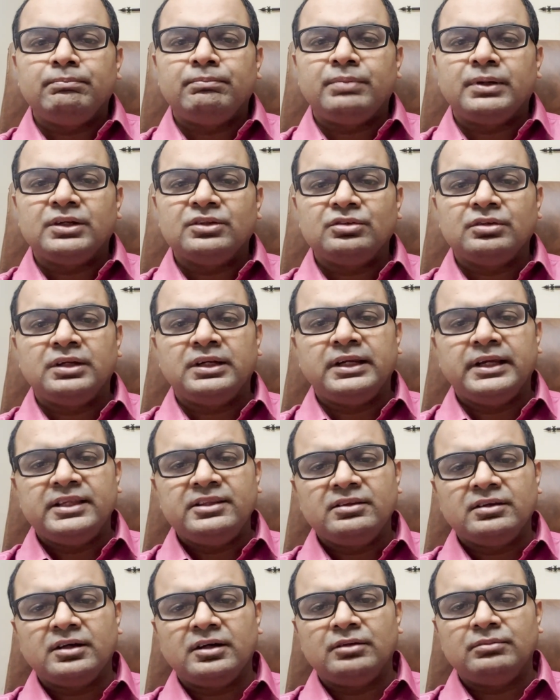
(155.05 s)

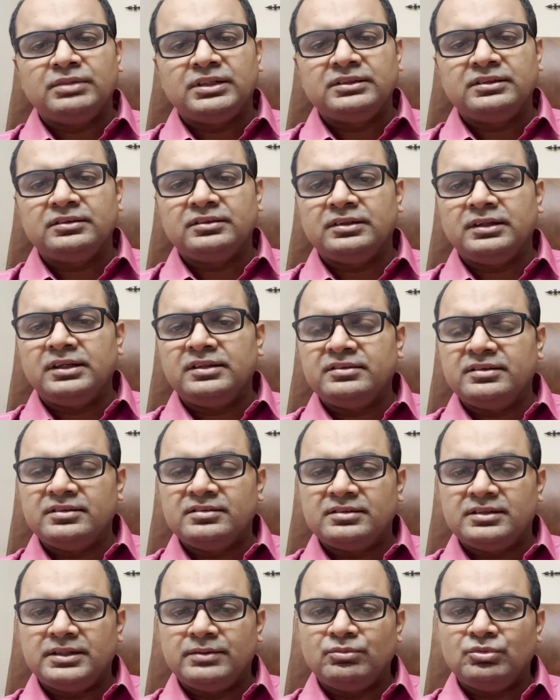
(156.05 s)
personalized conversational
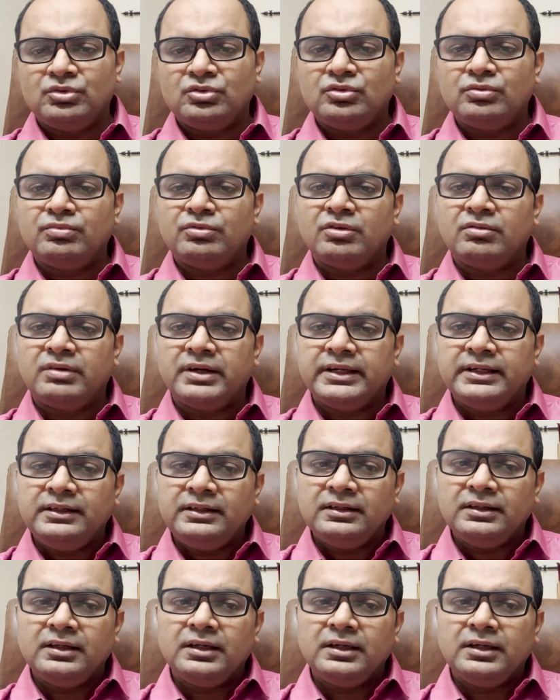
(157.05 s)
systems to provide